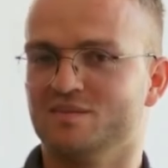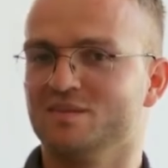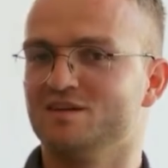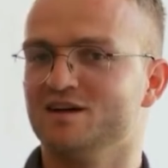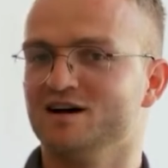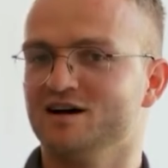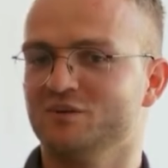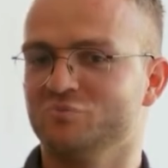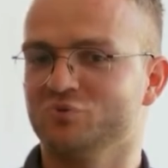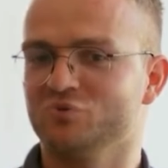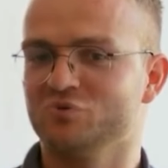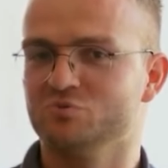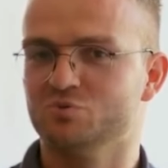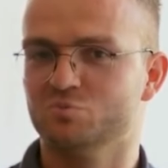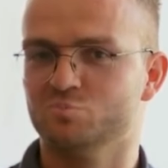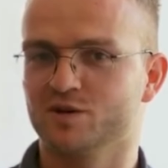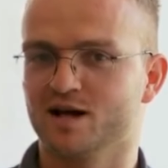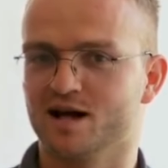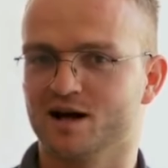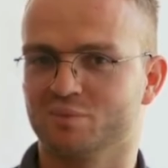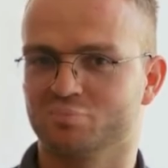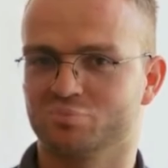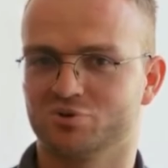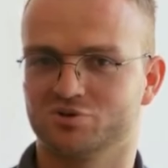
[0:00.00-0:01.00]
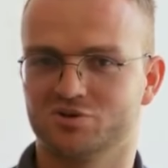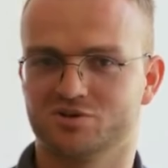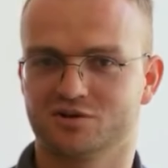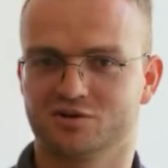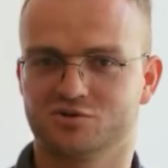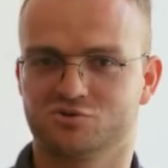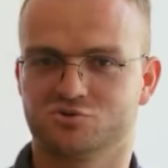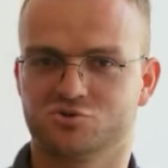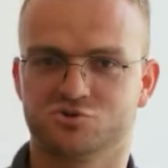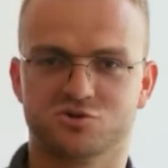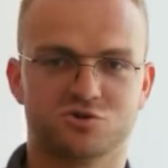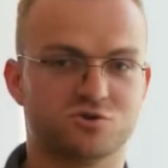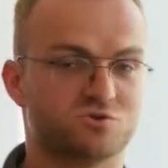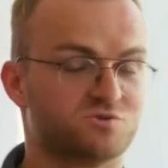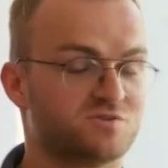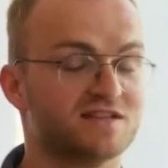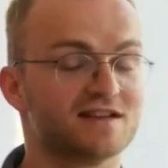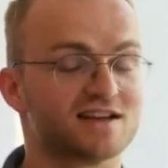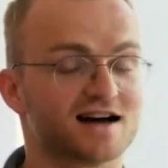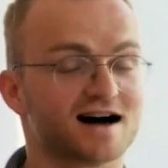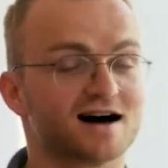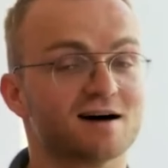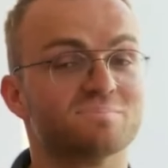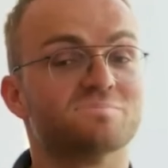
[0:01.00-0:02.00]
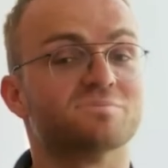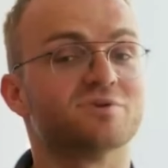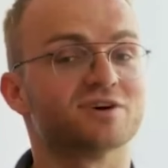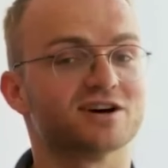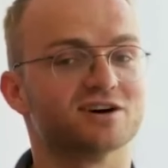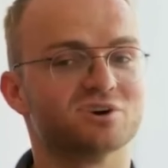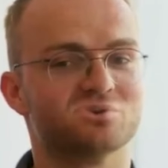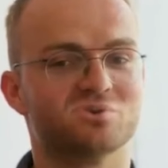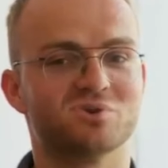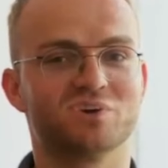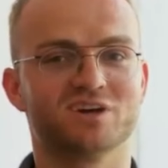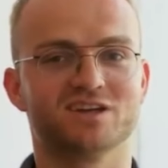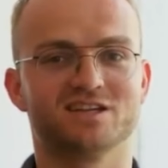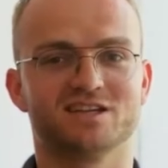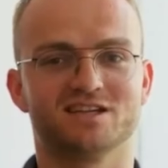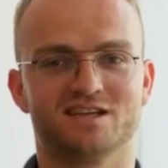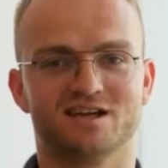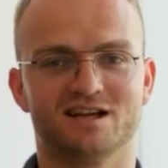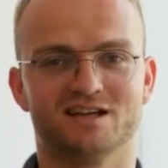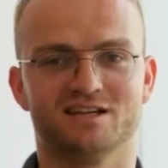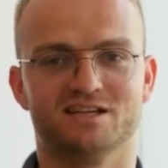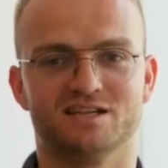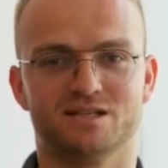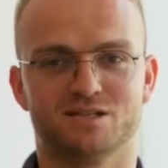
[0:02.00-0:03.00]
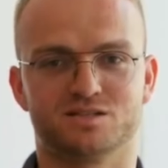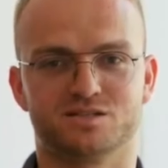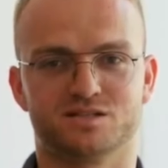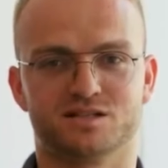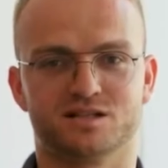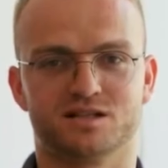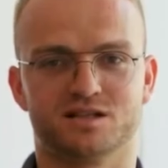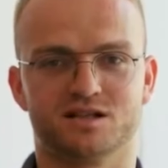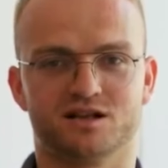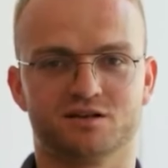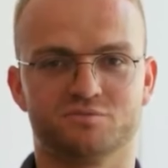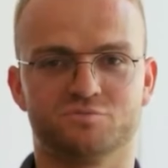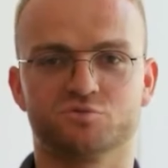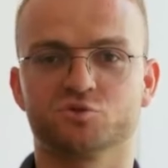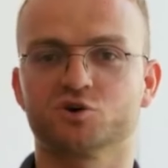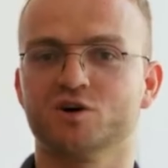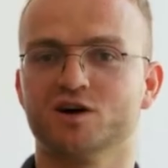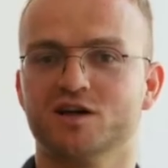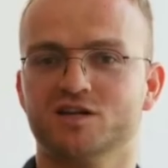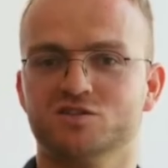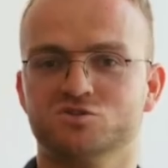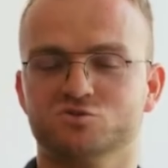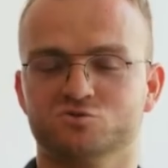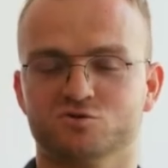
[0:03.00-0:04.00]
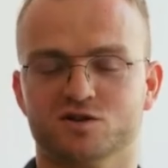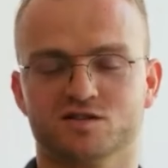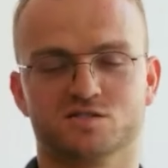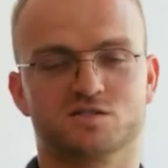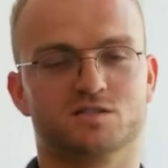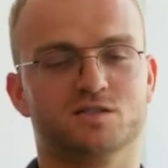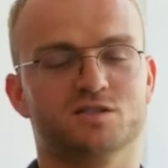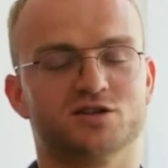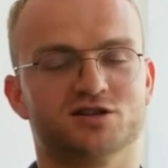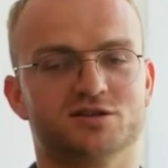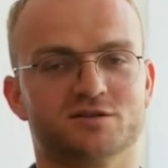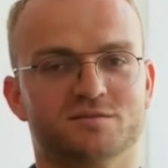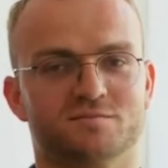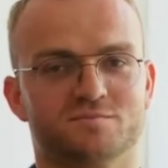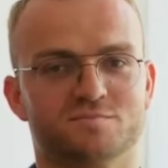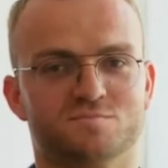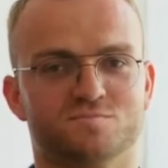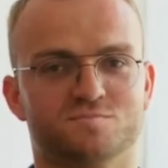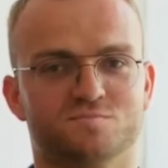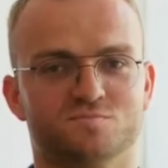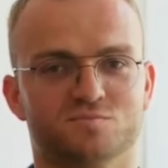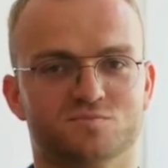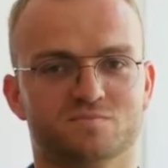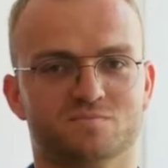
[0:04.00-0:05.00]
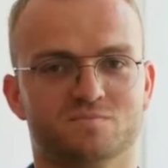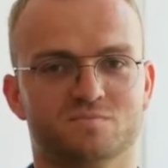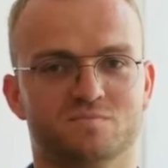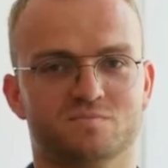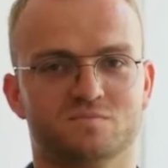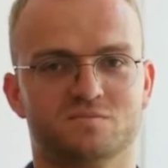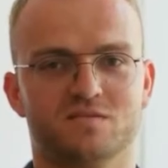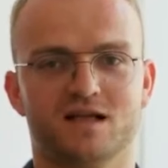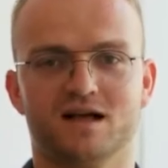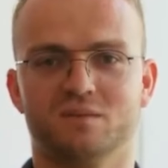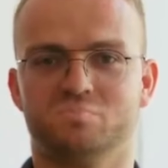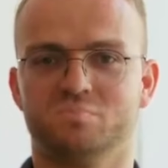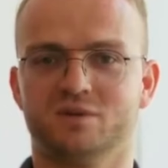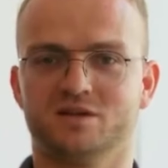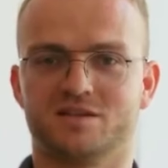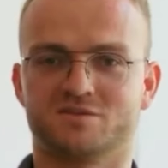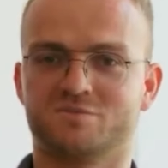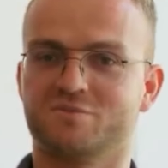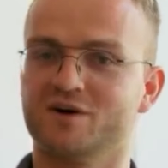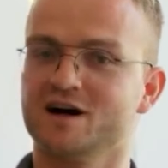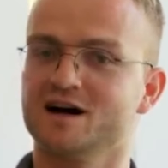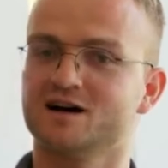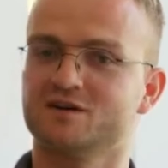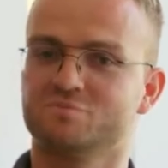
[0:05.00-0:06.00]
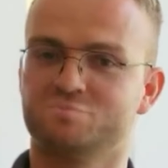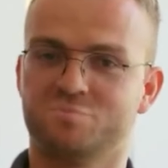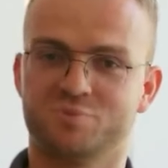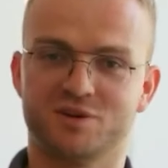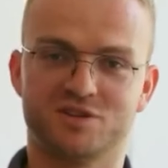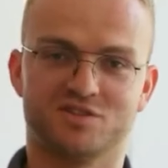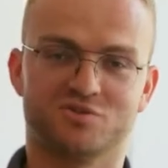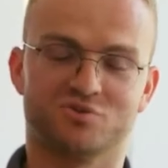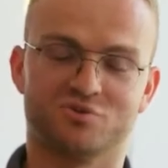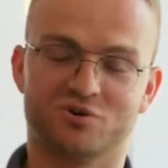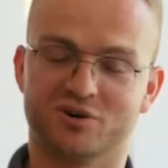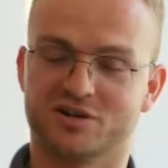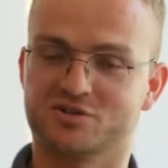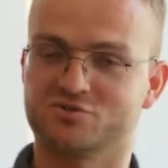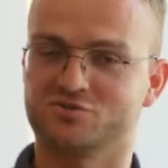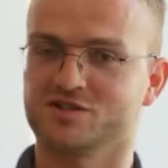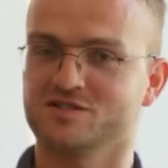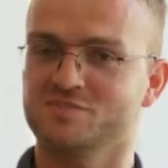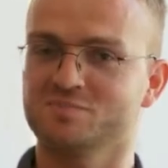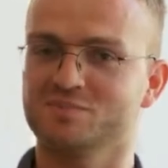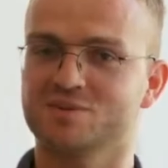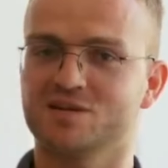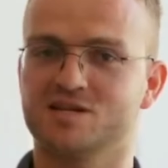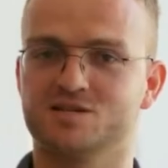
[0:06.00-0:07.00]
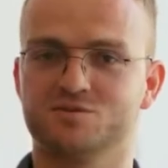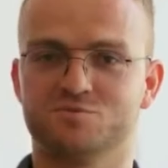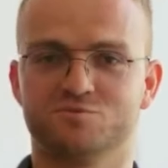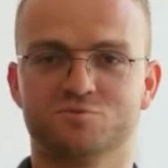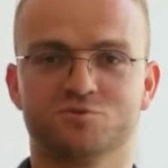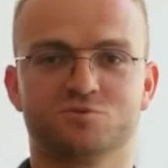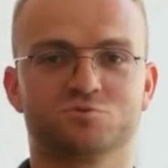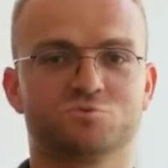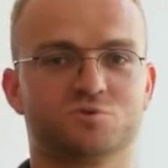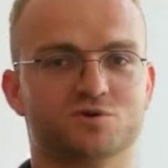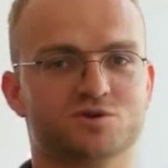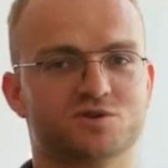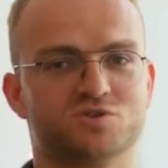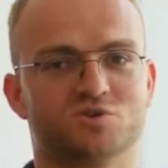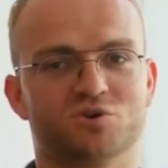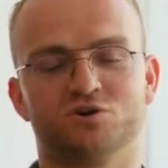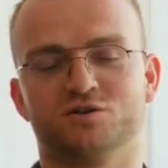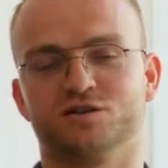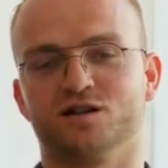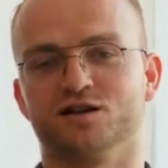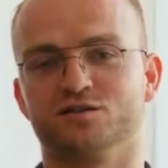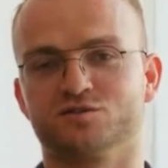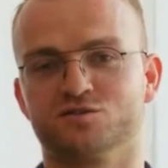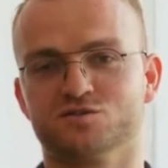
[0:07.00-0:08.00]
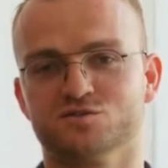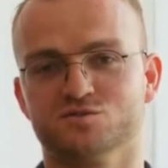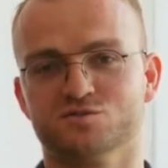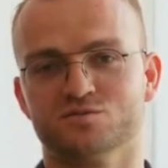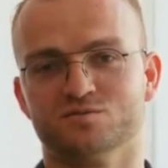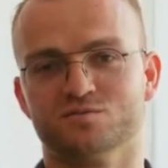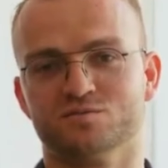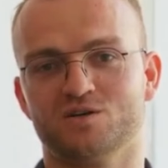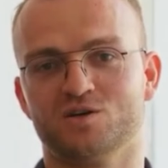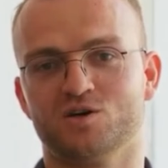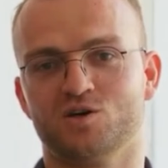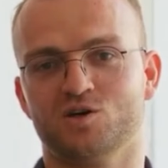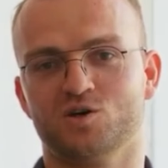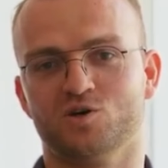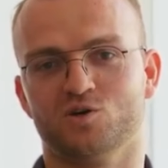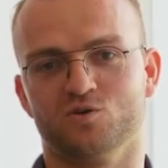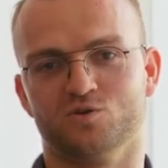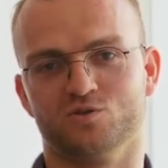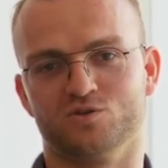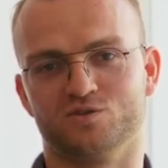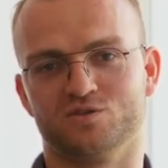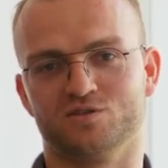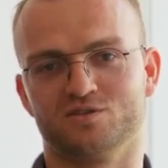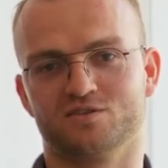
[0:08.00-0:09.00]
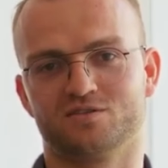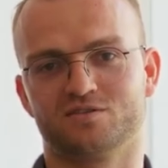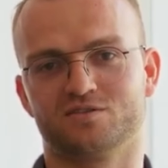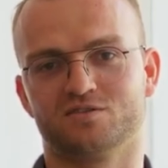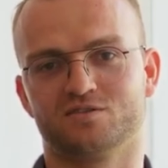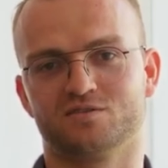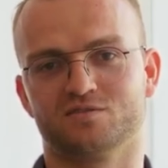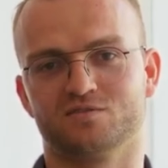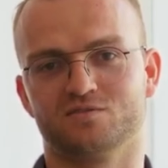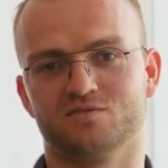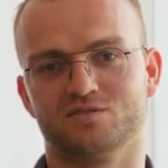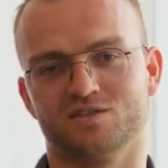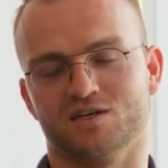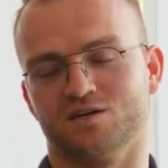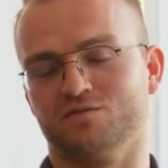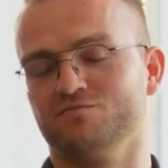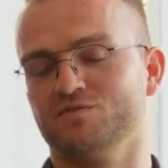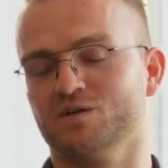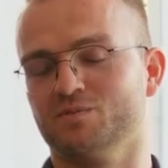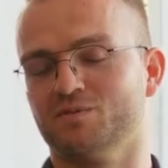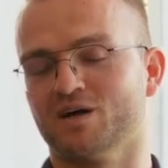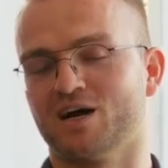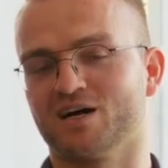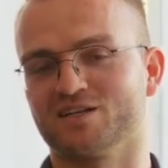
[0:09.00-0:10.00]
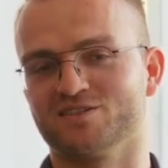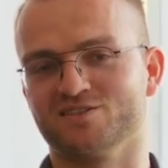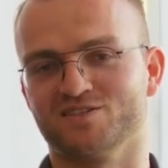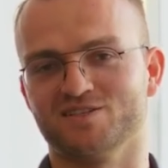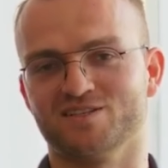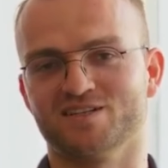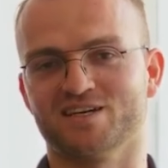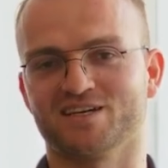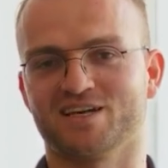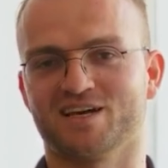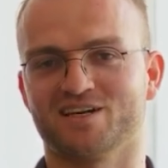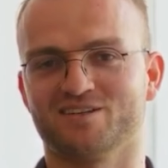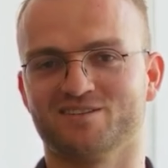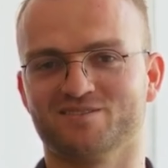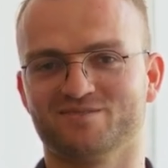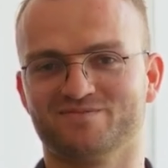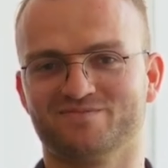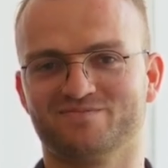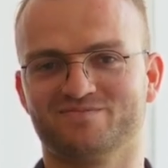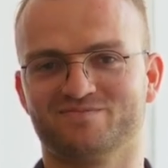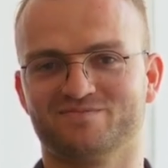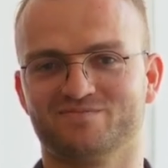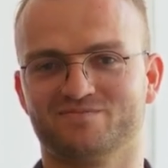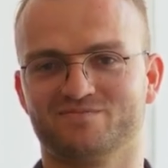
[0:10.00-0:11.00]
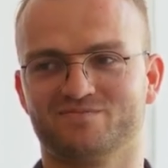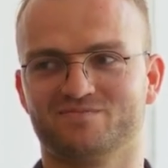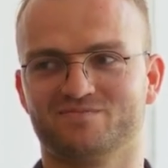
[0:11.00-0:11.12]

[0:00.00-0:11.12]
and we would be able to introduce the app very quickly and easily if you are interested. That means if I have piqued your interest, please feel free to contact us. And yes, we will be happy to advise you.